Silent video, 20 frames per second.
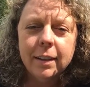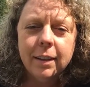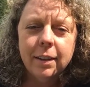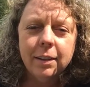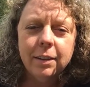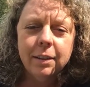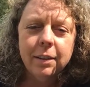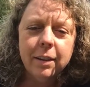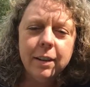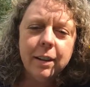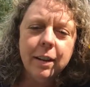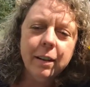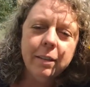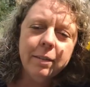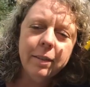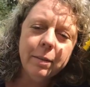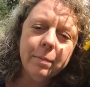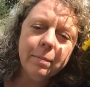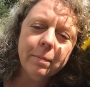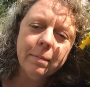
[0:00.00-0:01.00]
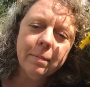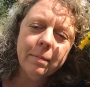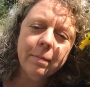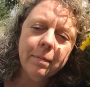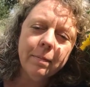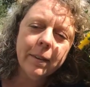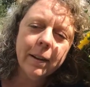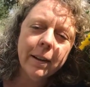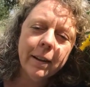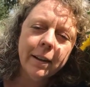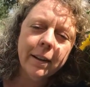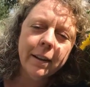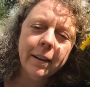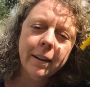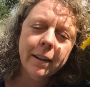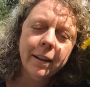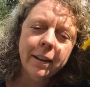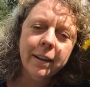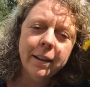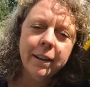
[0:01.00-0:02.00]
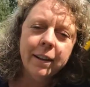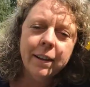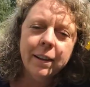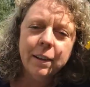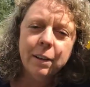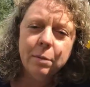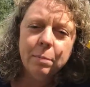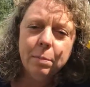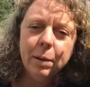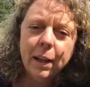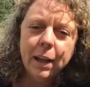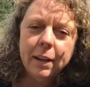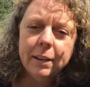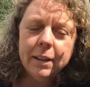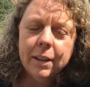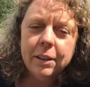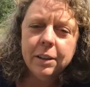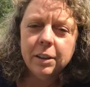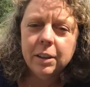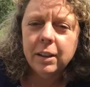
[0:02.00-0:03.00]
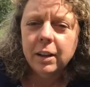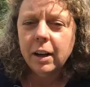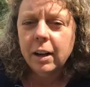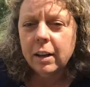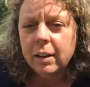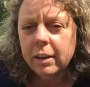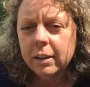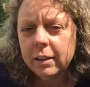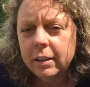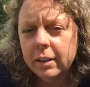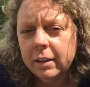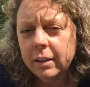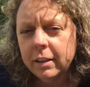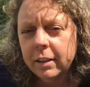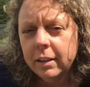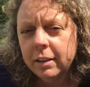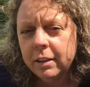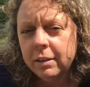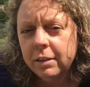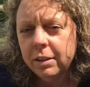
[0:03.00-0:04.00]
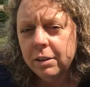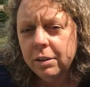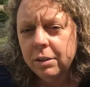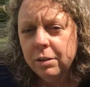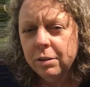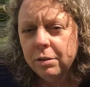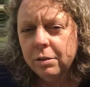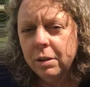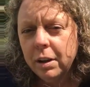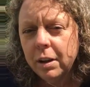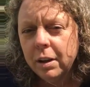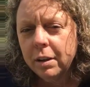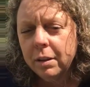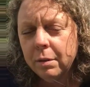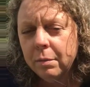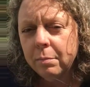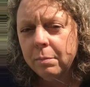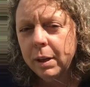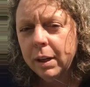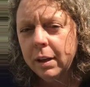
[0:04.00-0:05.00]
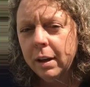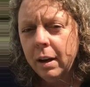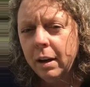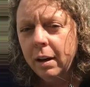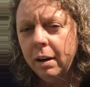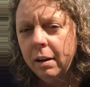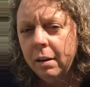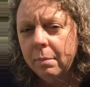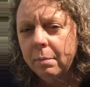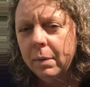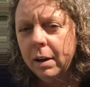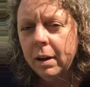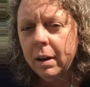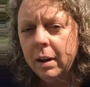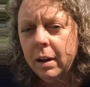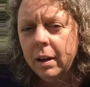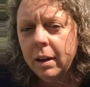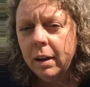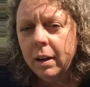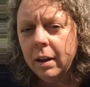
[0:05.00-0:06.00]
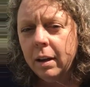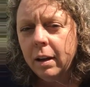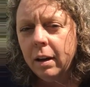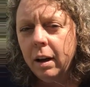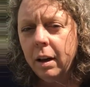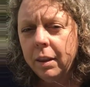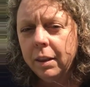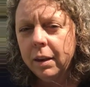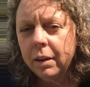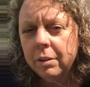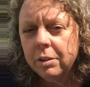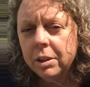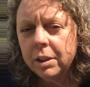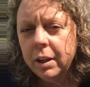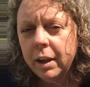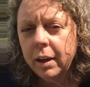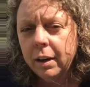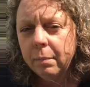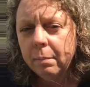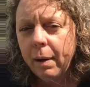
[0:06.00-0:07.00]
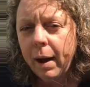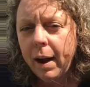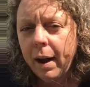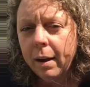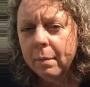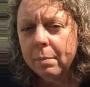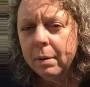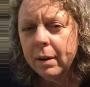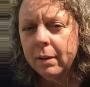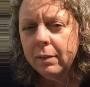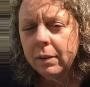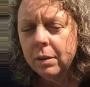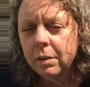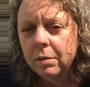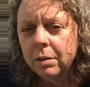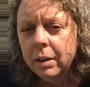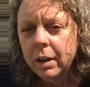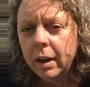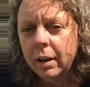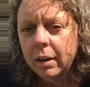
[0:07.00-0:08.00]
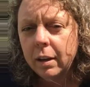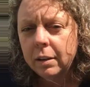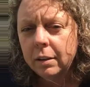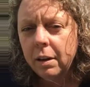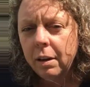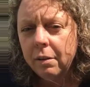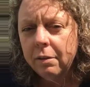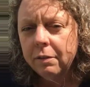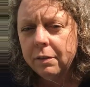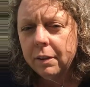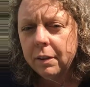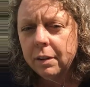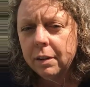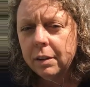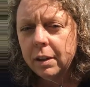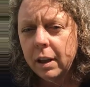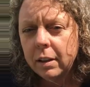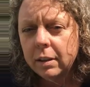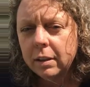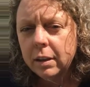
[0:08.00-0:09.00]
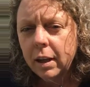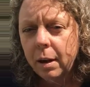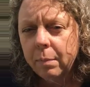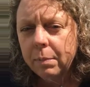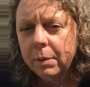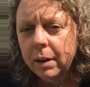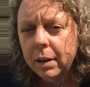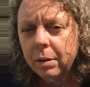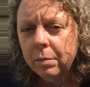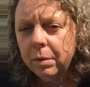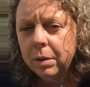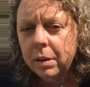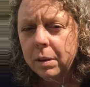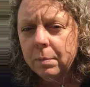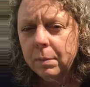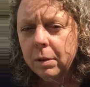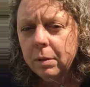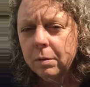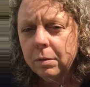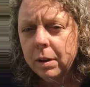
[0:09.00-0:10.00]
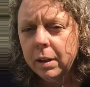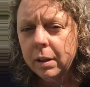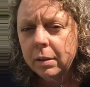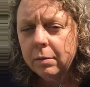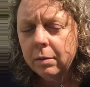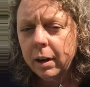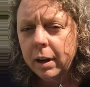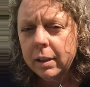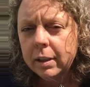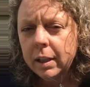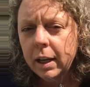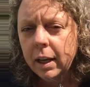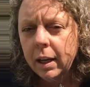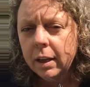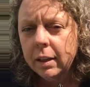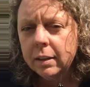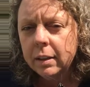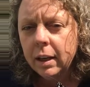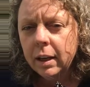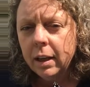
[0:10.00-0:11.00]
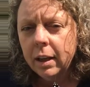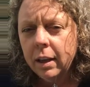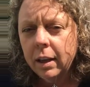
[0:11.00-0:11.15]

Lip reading: Oh, I love him. Plant in your garden to become on their genetic map. If you get enough that stop there with the milkweed and raise eggs,